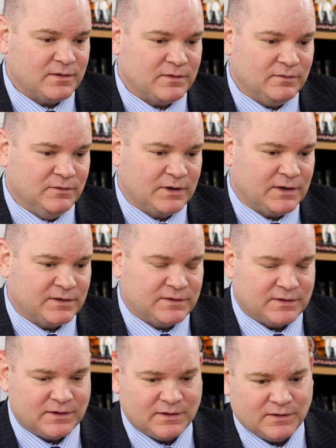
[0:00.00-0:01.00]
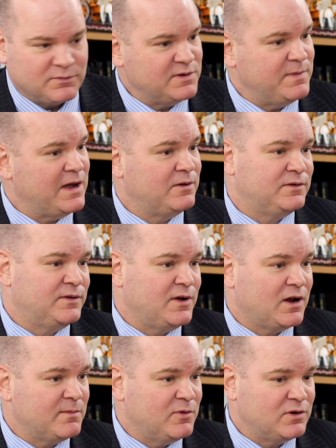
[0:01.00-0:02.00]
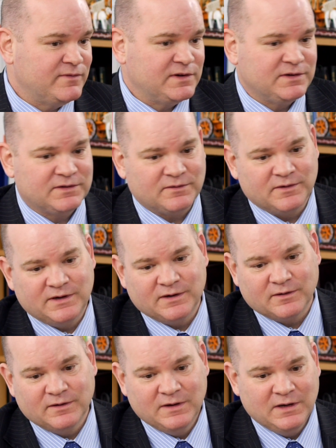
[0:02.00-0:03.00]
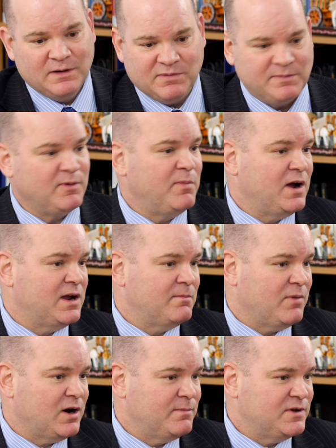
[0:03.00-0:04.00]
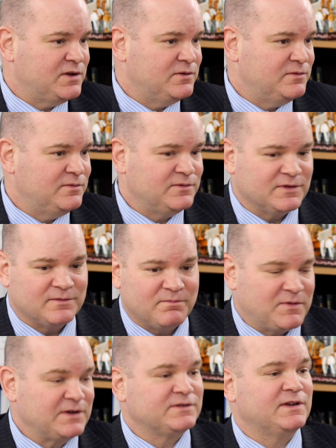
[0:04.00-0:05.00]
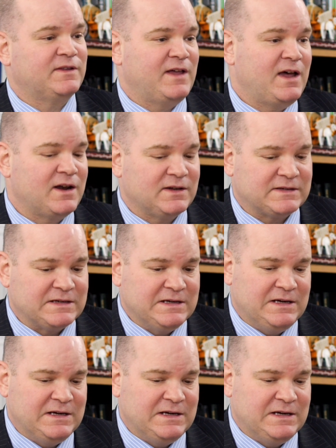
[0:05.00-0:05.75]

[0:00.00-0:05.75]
look at the rebound in the automotive industry, or people buying barbecues and things like that. It's